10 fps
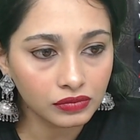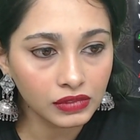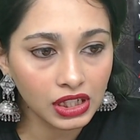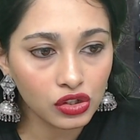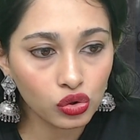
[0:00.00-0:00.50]

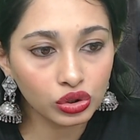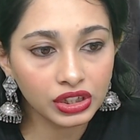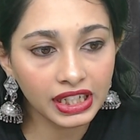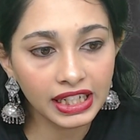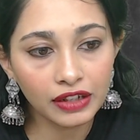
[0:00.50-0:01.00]
So
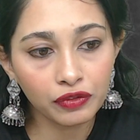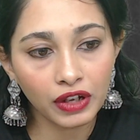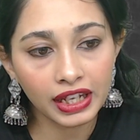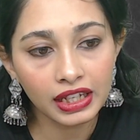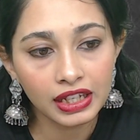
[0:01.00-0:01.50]

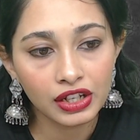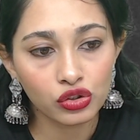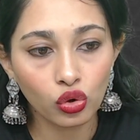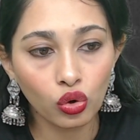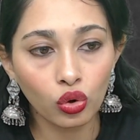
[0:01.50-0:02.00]
3d5,
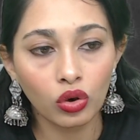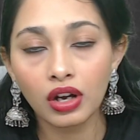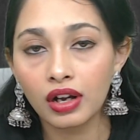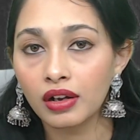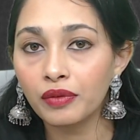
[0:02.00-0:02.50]
so
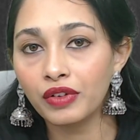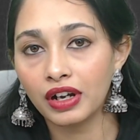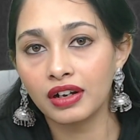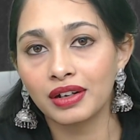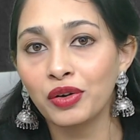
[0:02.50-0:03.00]

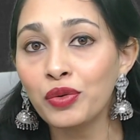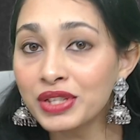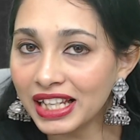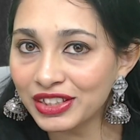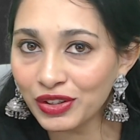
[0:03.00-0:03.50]
whose
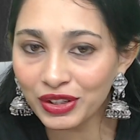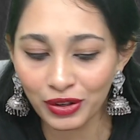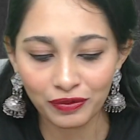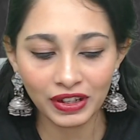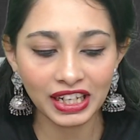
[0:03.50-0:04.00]
electronic
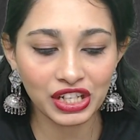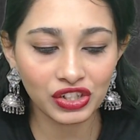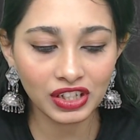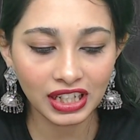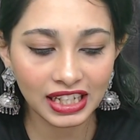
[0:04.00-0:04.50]

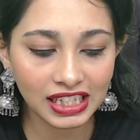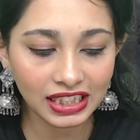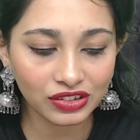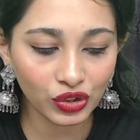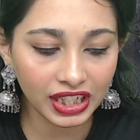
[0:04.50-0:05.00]
configuration is it?
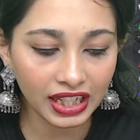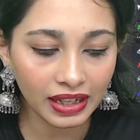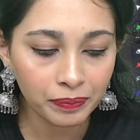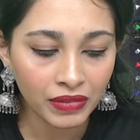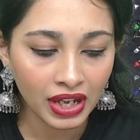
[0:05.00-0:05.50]

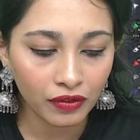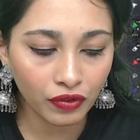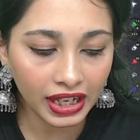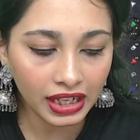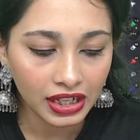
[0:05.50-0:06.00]

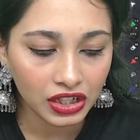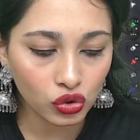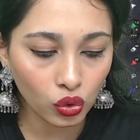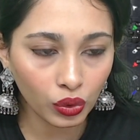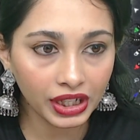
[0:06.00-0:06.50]
3d5.
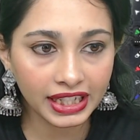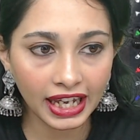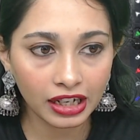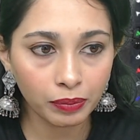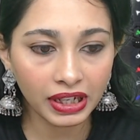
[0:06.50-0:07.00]
So it
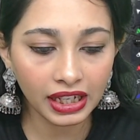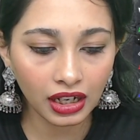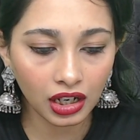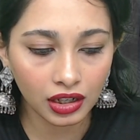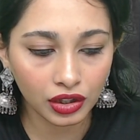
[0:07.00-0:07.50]
can be
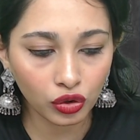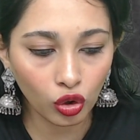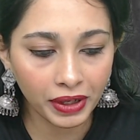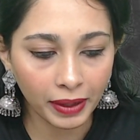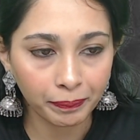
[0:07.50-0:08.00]

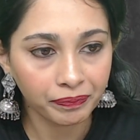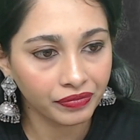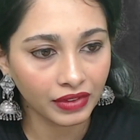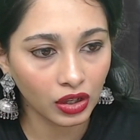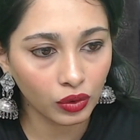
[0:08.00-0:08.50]
chromium.
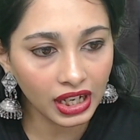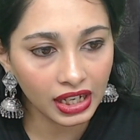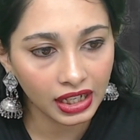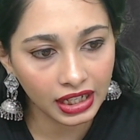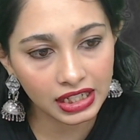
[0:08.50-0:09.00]
Okay,
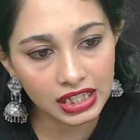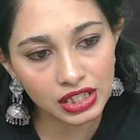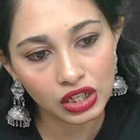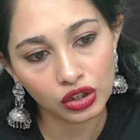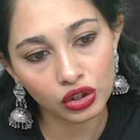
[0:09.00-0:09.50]
it is
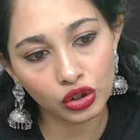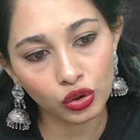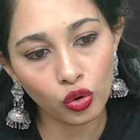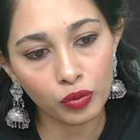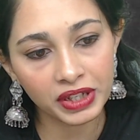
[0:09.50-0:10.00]

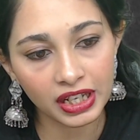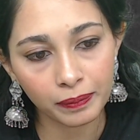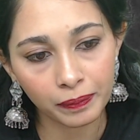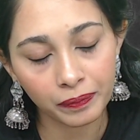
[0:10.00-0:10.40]
chromium.